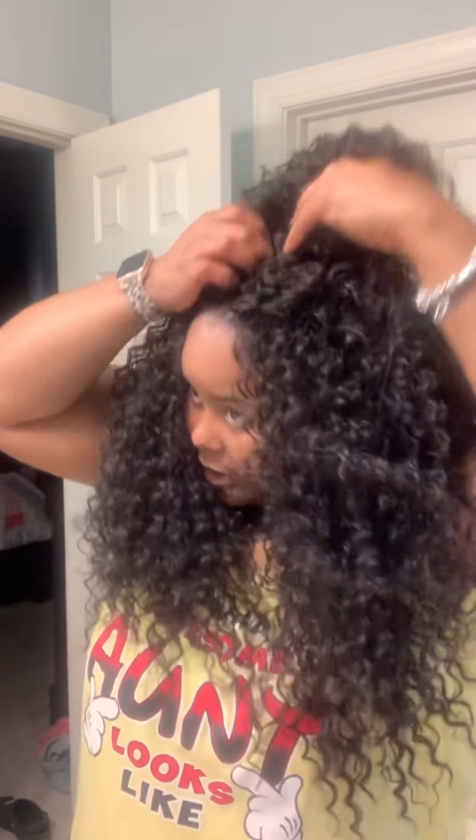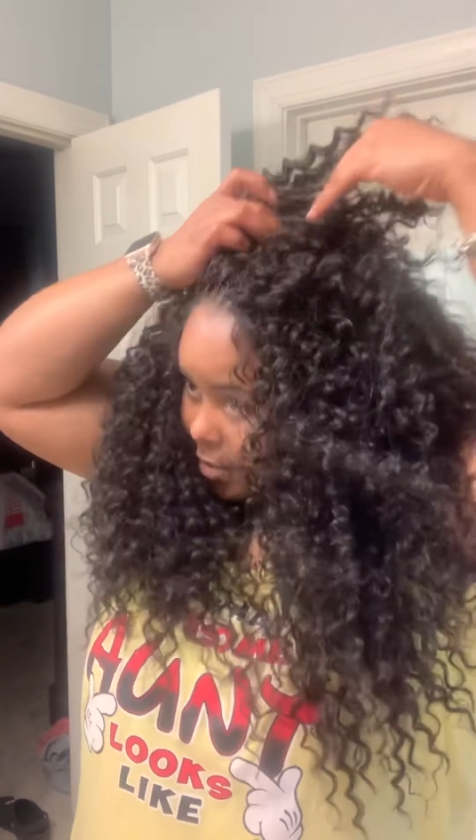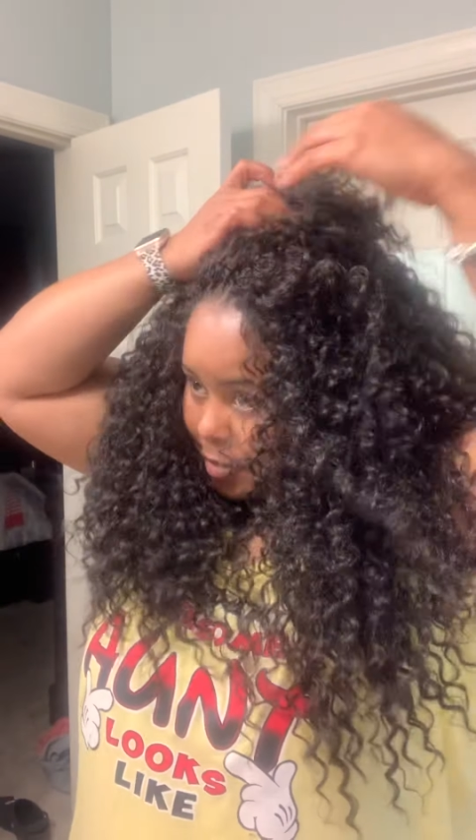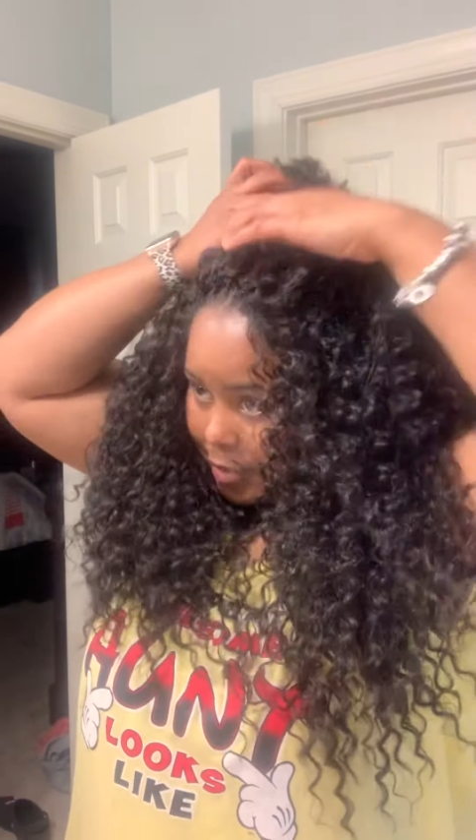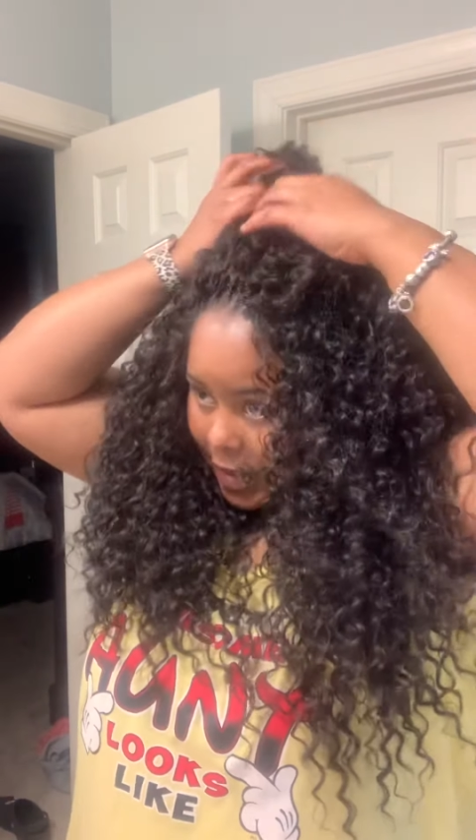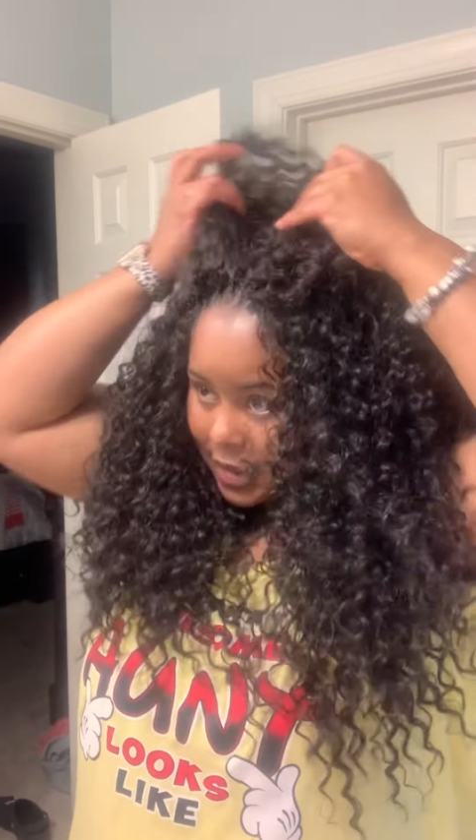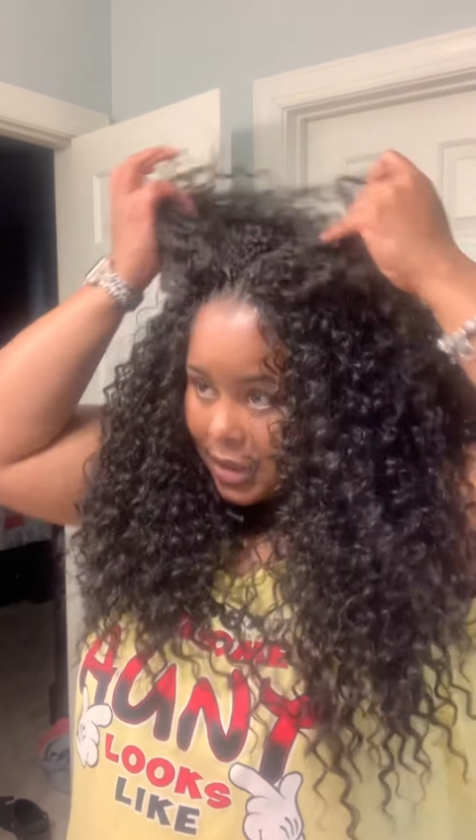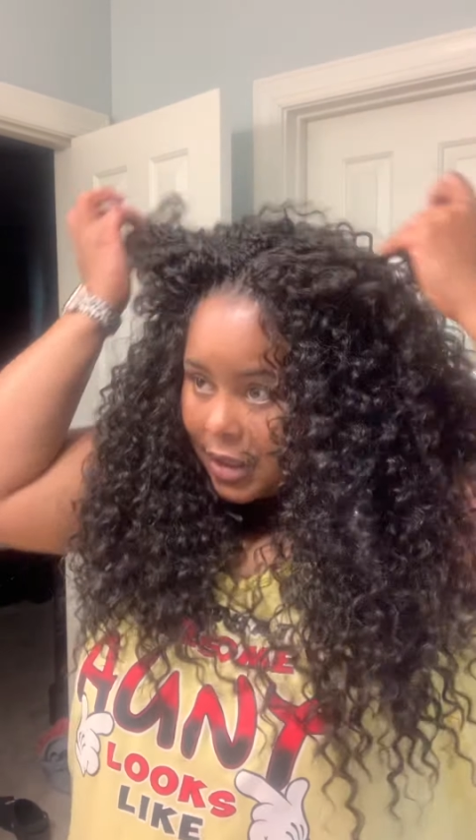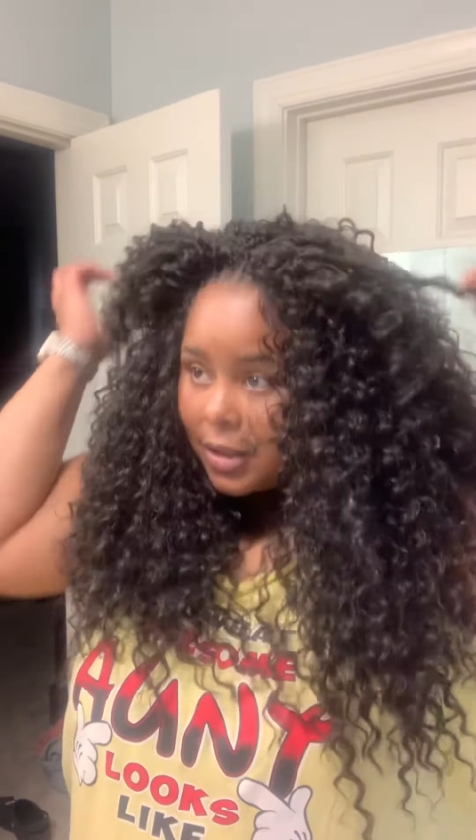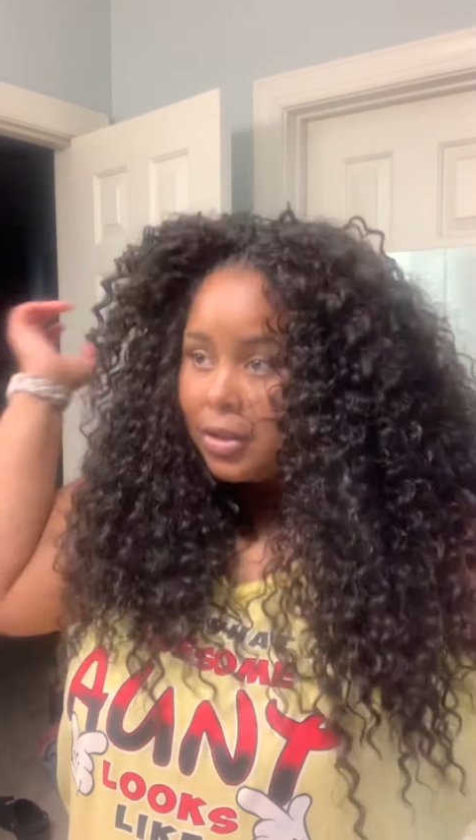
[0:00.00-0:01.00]
But
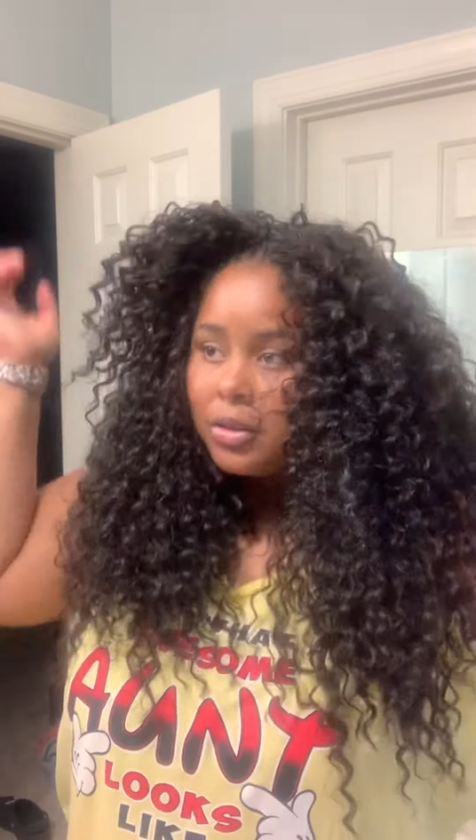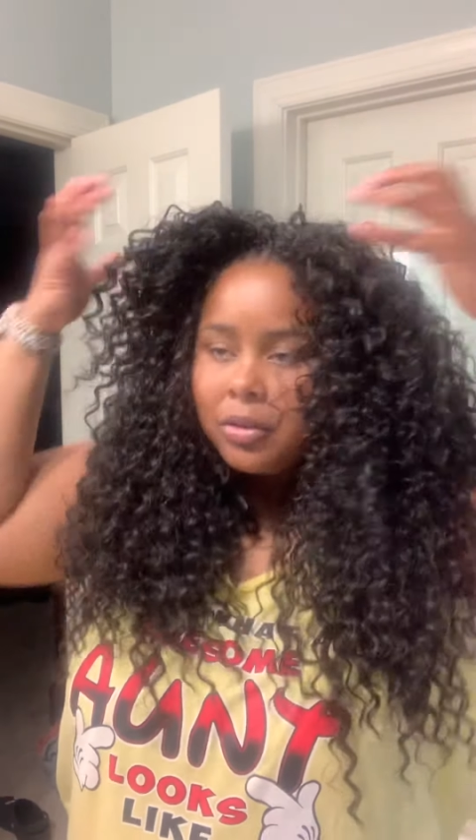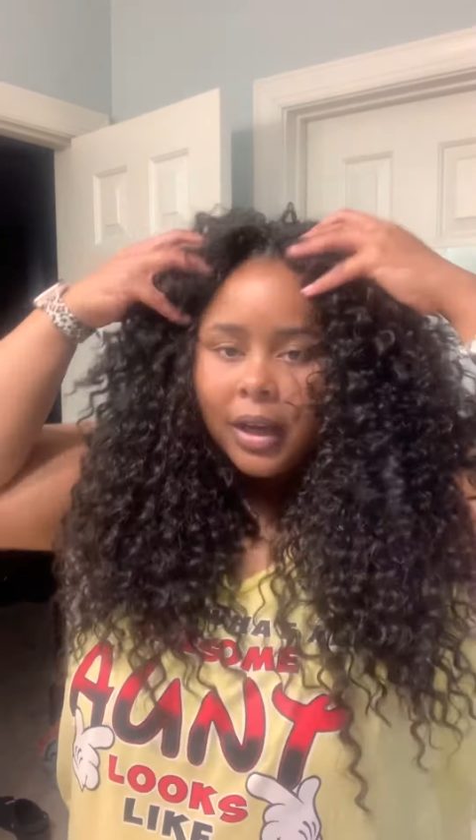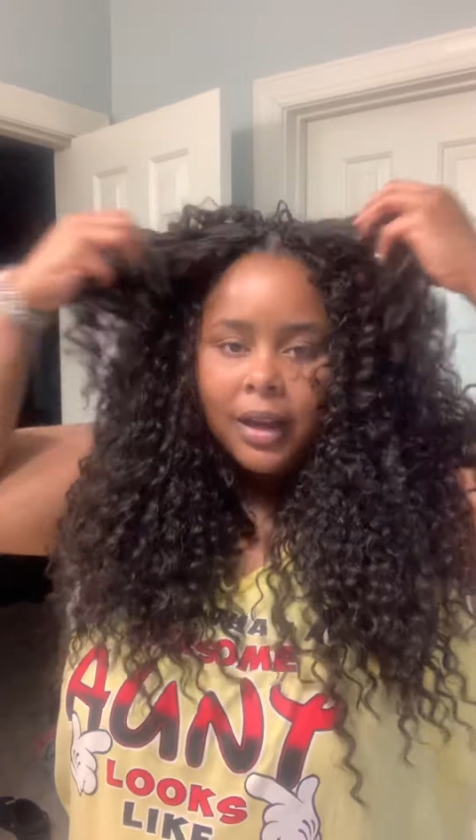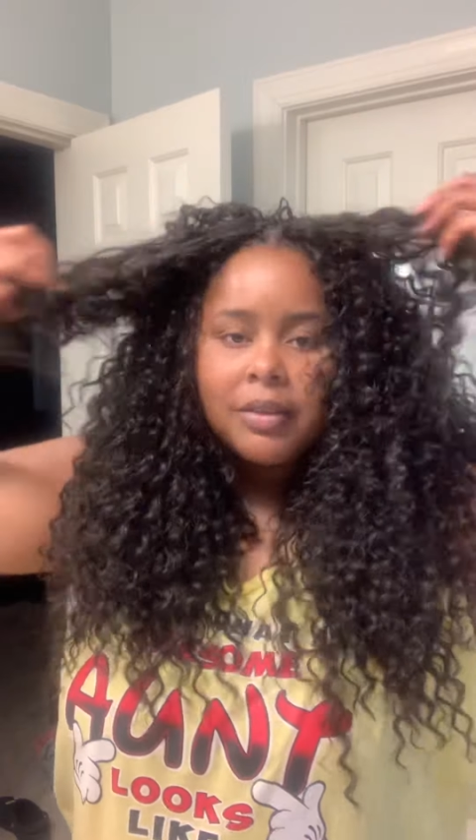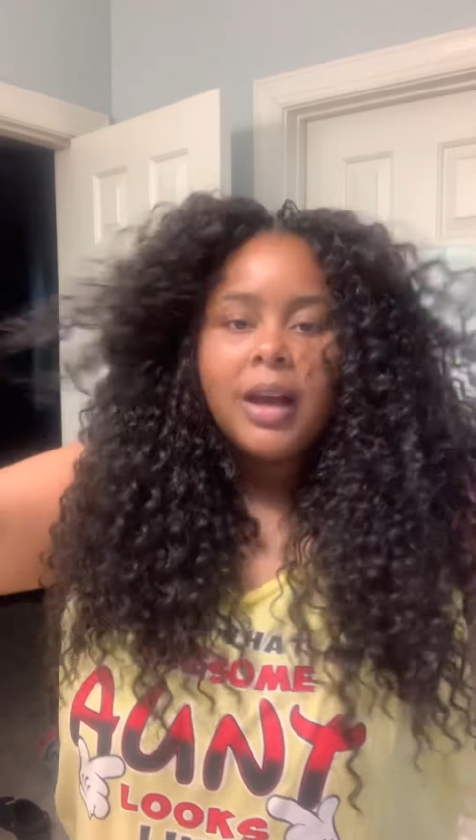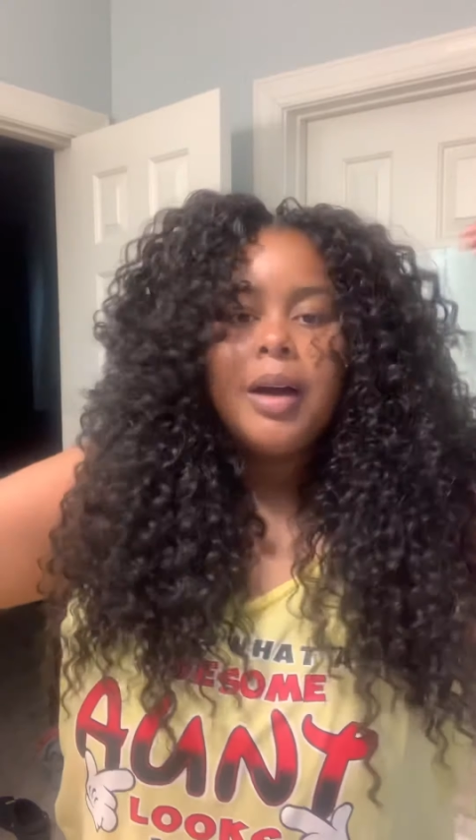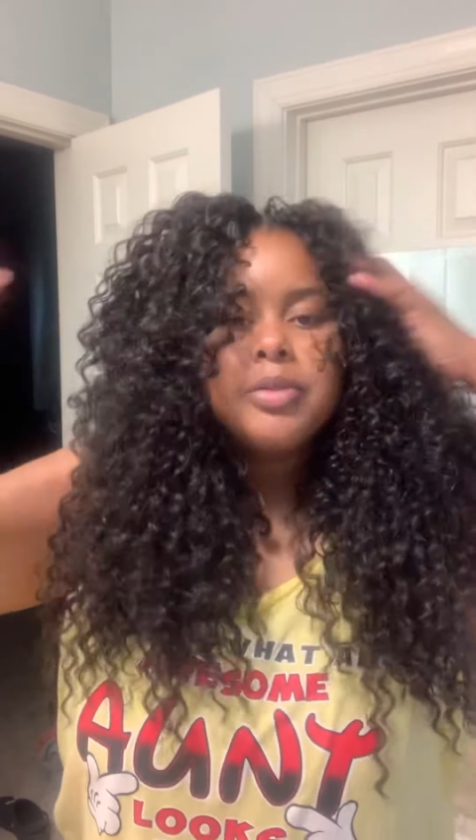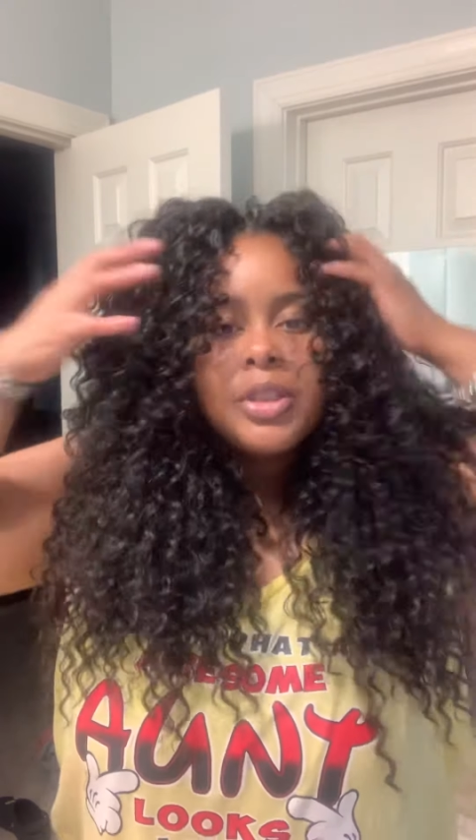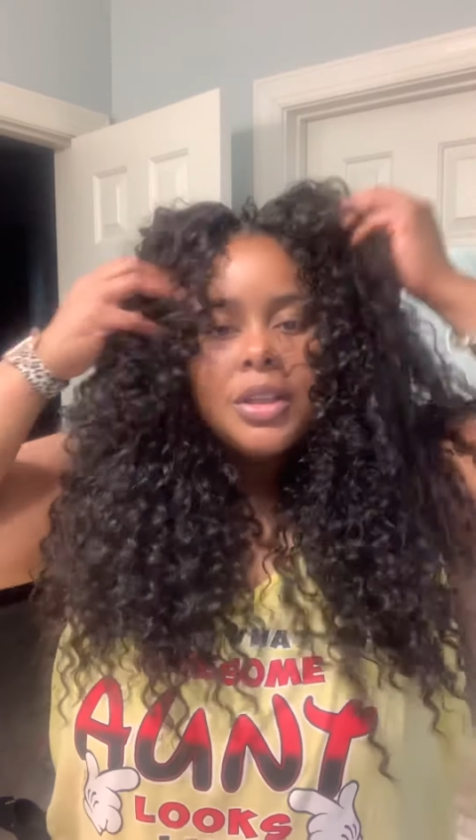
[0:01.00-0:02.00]
you do have the
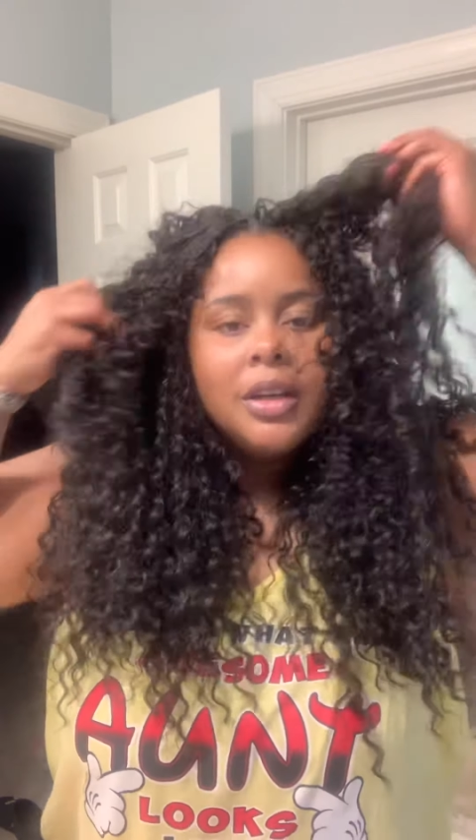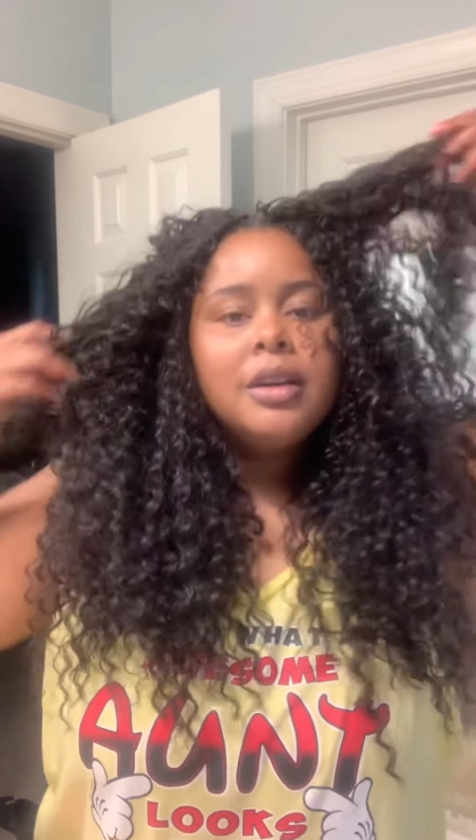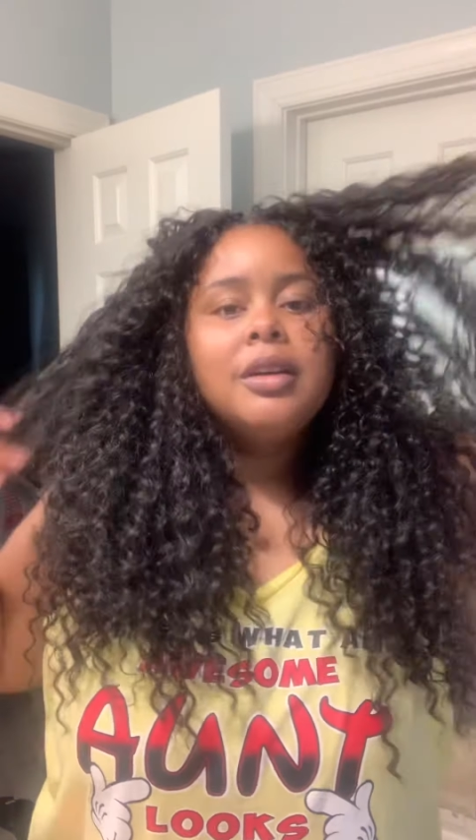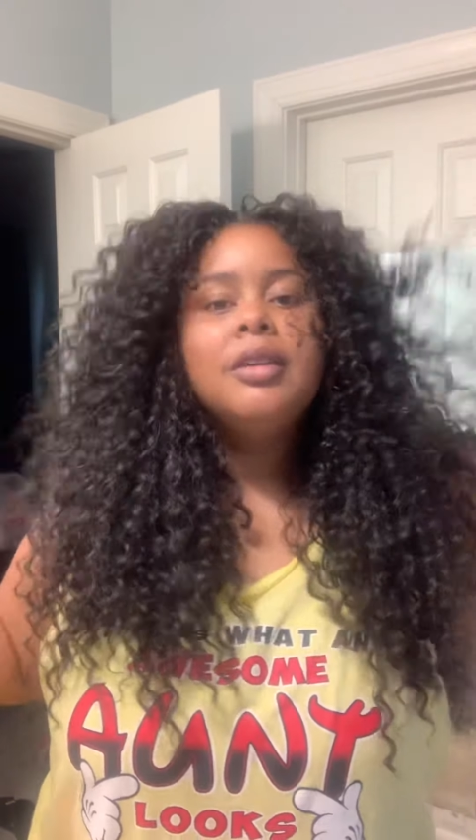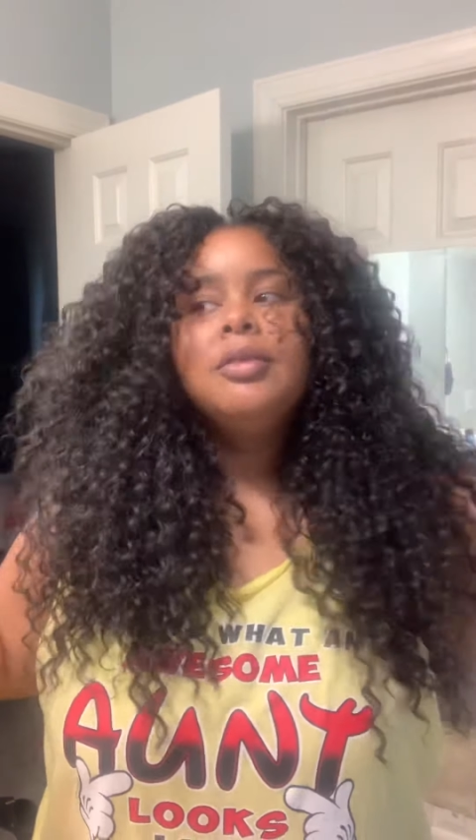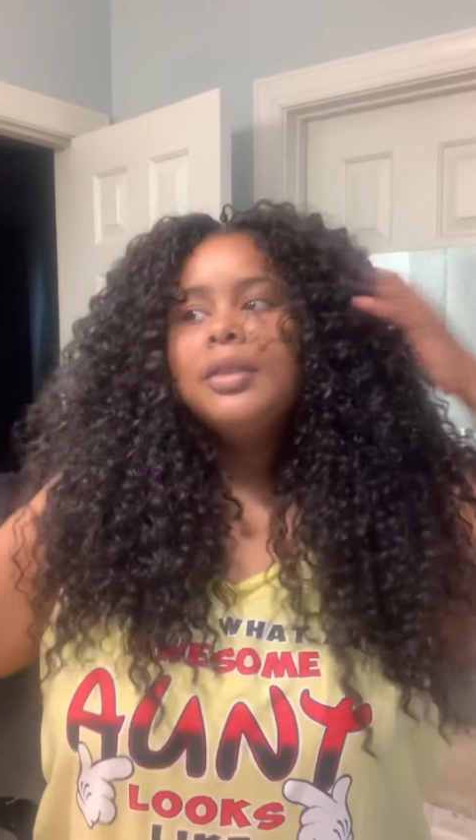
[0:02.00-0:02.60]
option of,